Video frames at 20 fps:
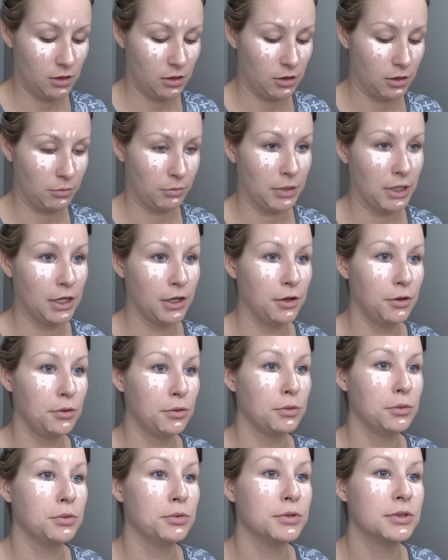on my
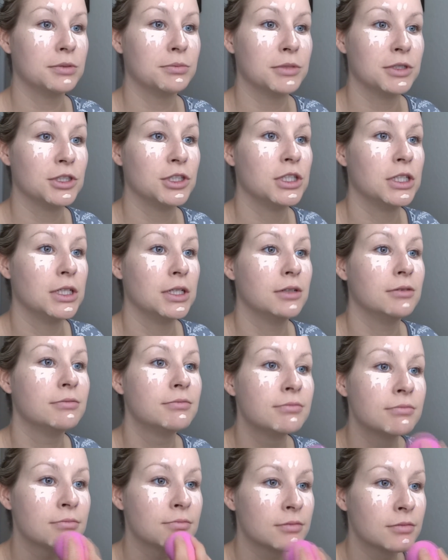nose and chin,
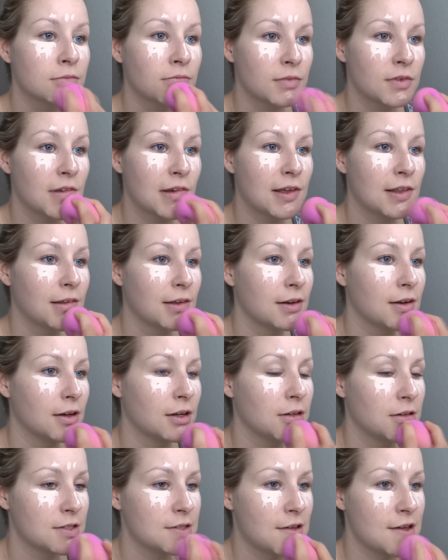and then
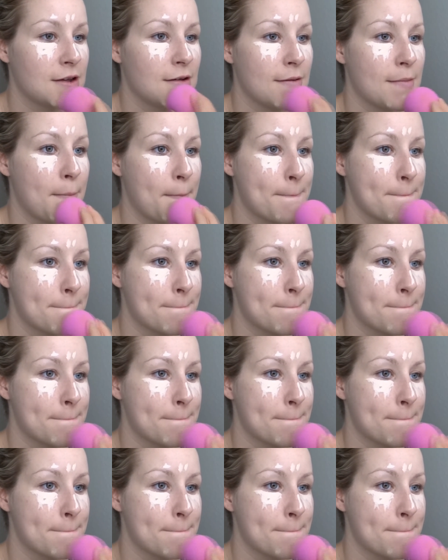I'll just kind of